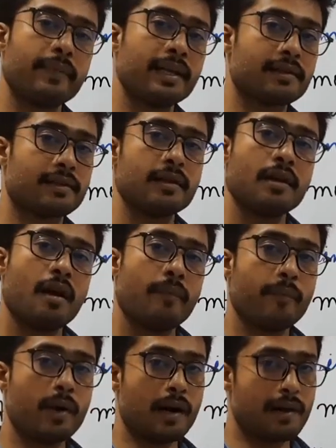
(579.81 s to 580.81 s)
Means
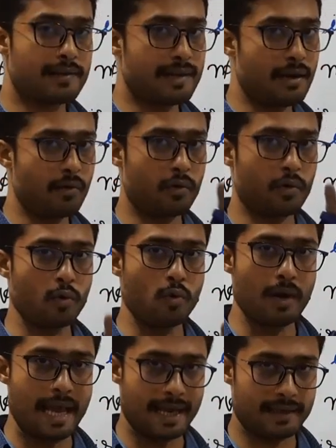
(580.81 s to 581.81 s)
birds have
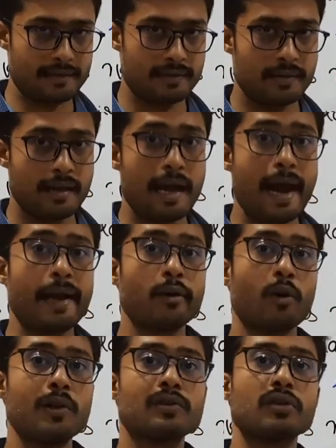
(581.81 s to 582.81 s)
two legs and
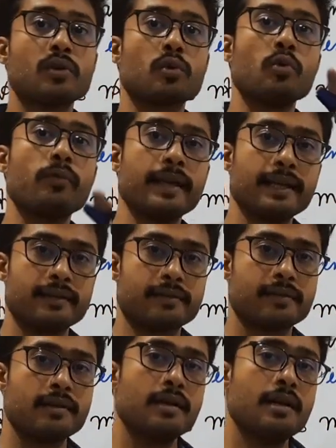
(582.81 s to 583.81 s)
also two wings.